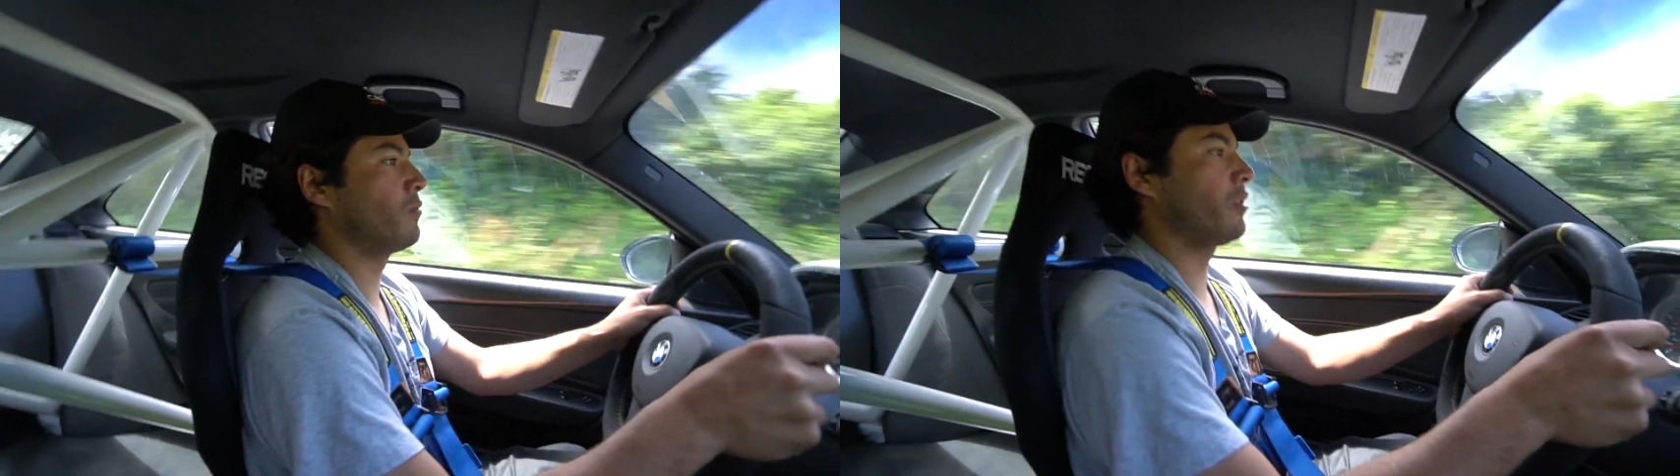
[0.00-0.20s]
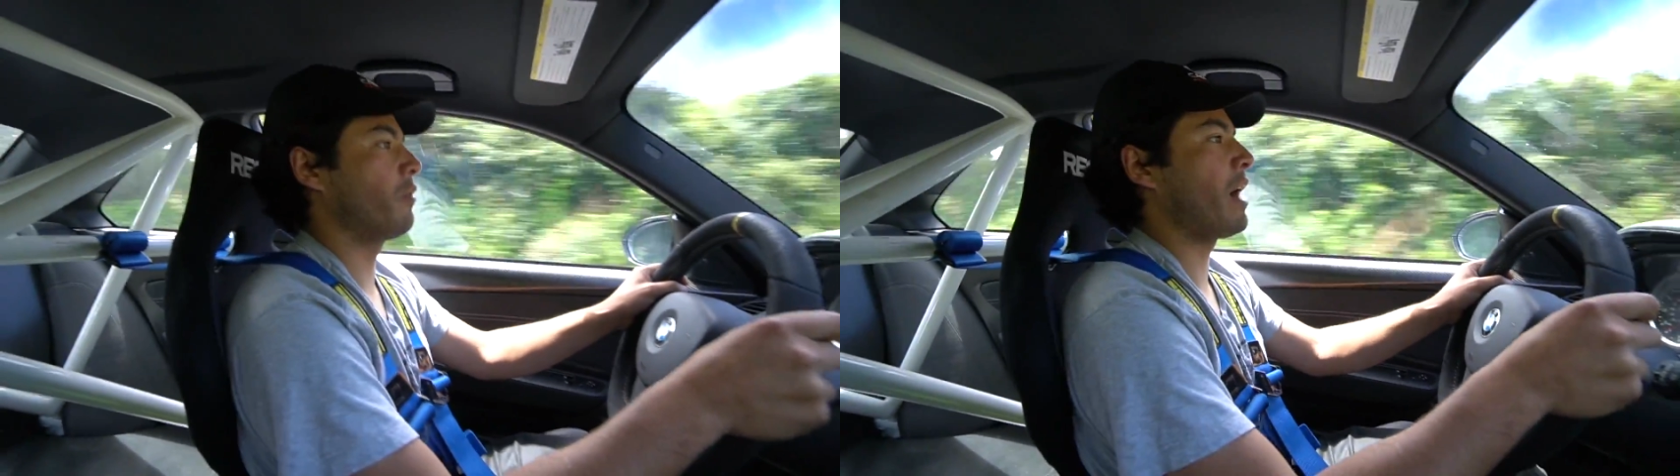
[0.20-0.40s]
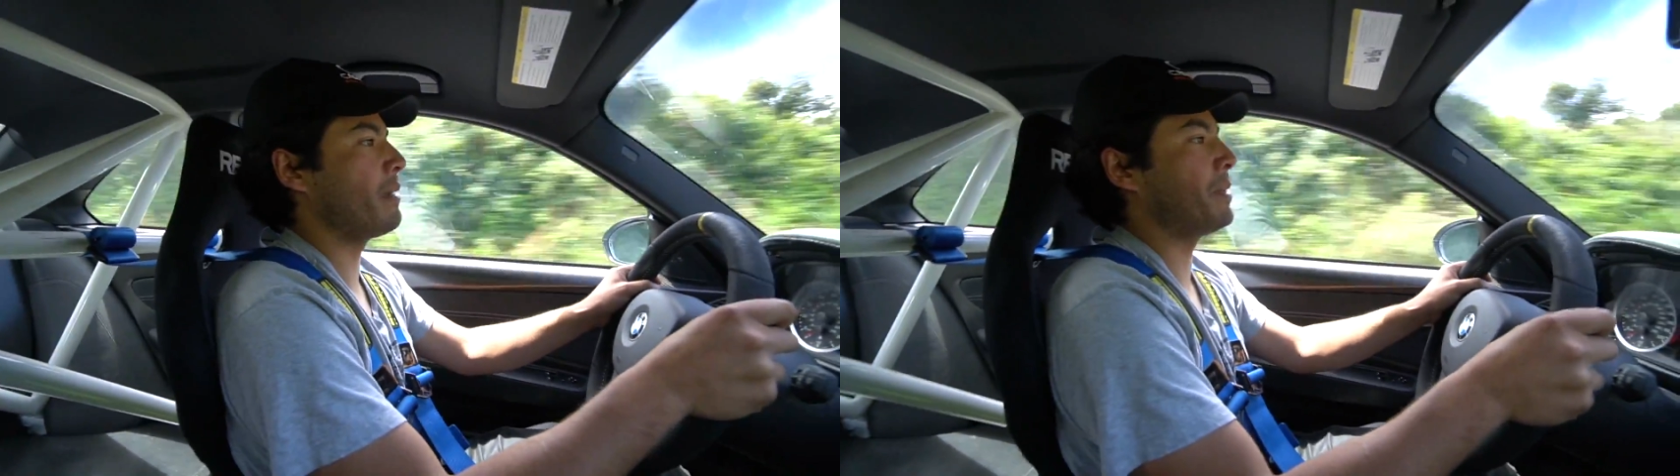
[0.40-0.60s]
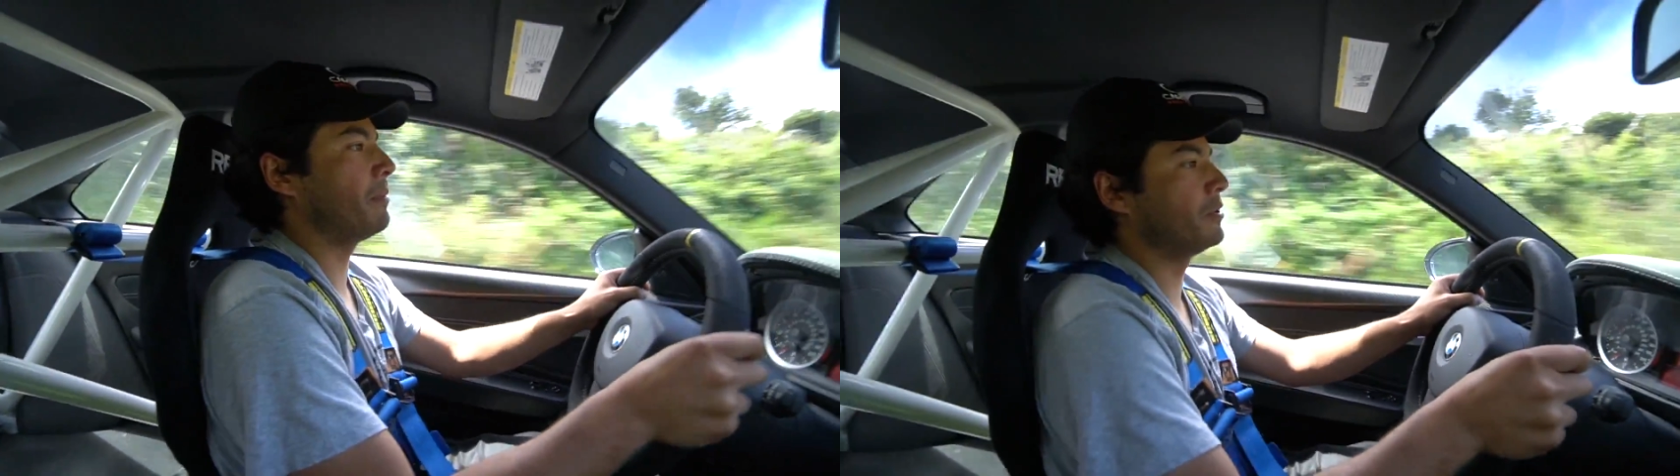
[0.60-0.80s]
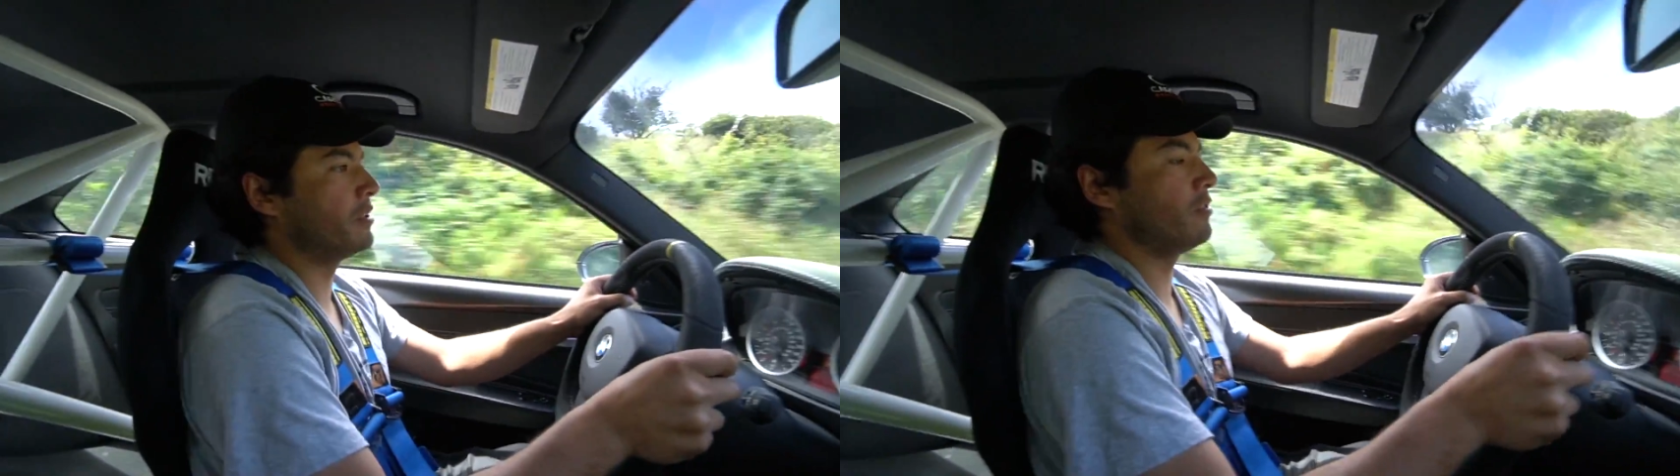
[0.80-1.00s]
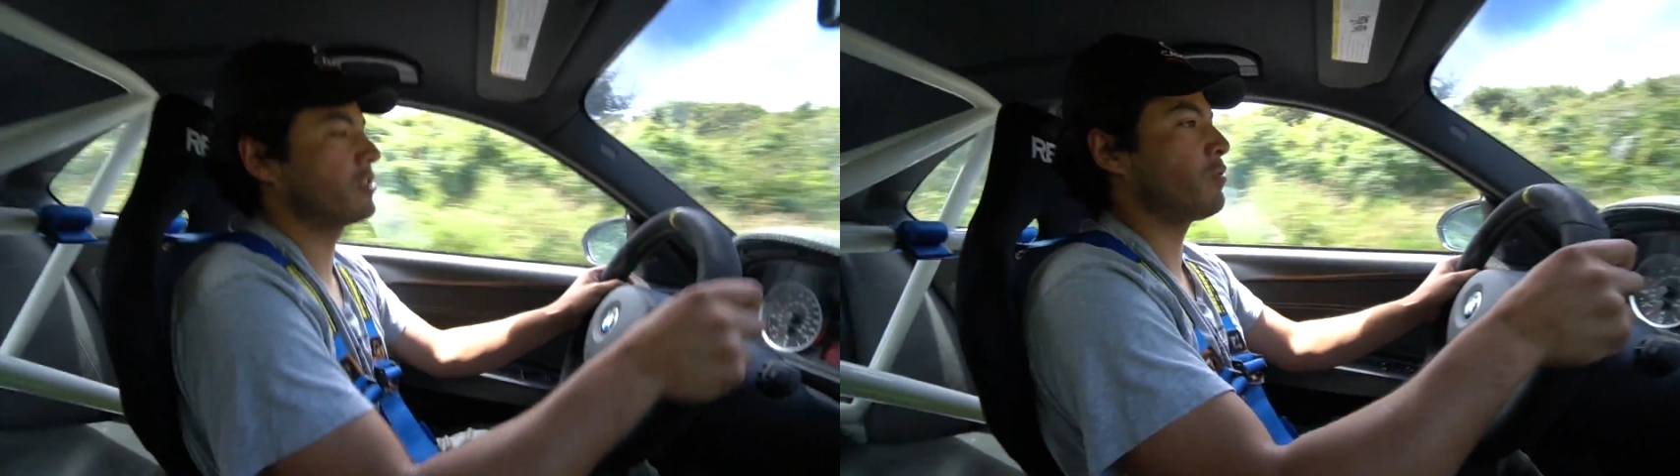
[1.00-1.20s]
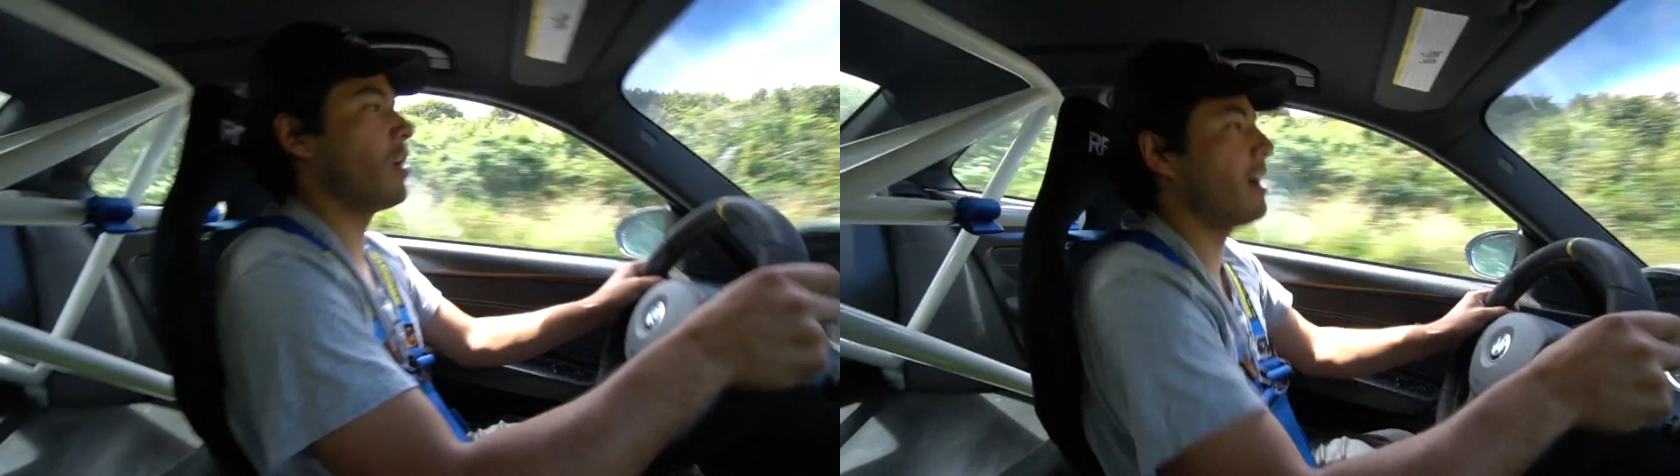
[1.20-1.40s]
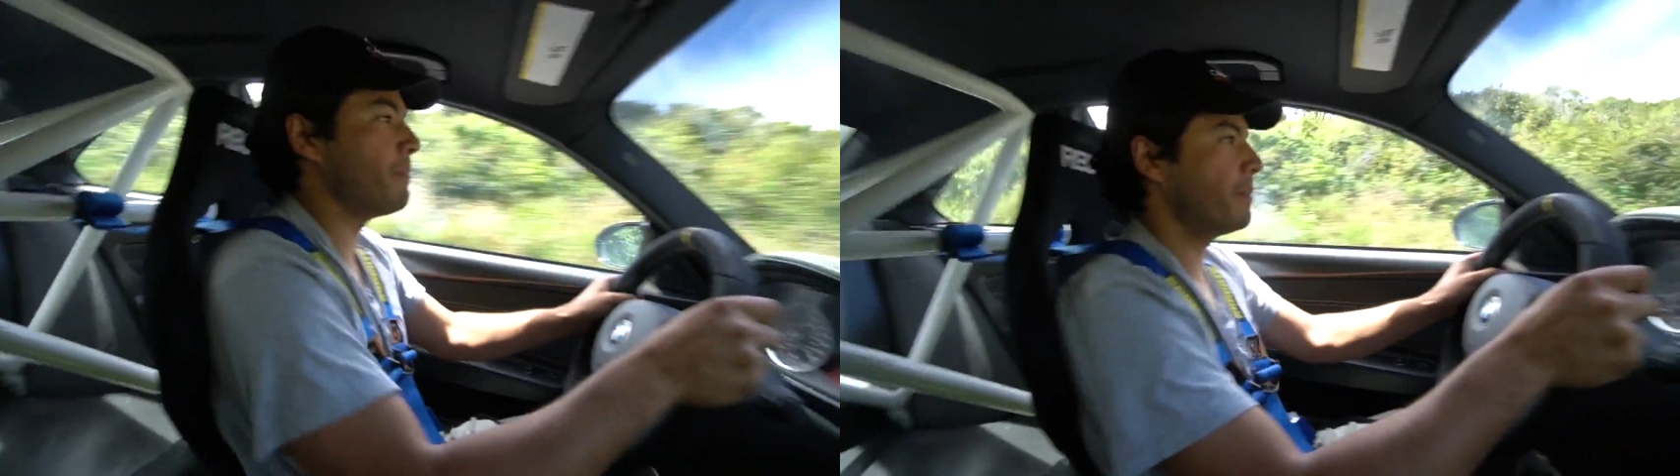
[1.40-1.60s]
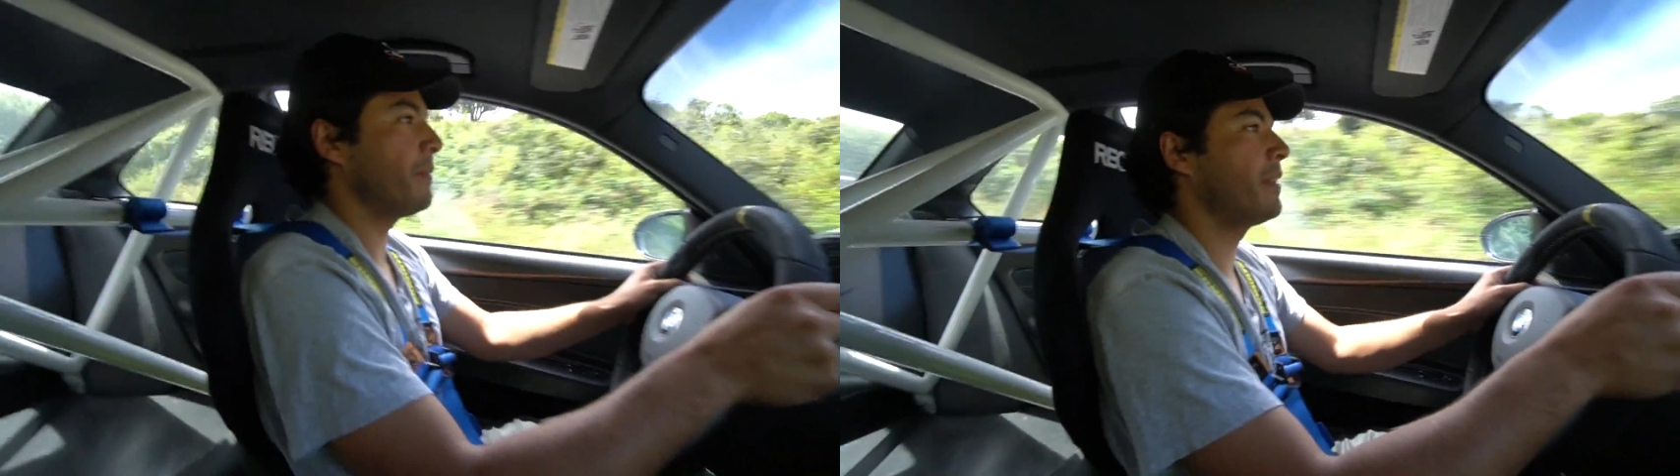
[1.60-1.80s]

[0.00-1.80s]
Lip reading: were the right people to do the swap,